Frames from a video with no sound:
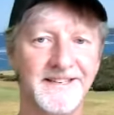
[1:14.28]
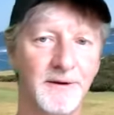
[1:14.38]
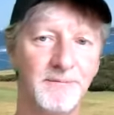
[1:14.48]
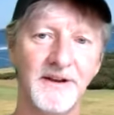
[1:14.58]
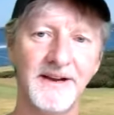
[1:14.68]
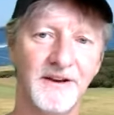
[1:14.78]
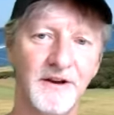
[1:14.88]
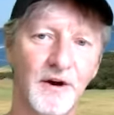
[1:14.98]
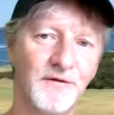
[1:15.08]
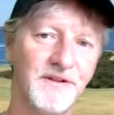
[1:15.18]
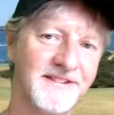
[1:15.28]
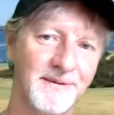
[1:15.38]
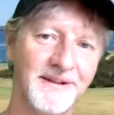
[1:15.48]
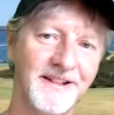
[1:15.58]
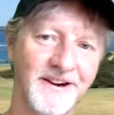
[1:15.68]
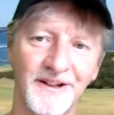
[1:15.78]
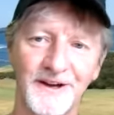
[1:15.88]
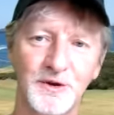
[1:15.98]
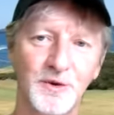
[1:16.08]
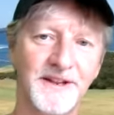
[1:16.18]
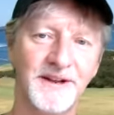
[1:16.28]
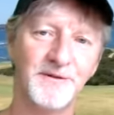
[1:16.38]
you know, playing golf. That's something that I like doing.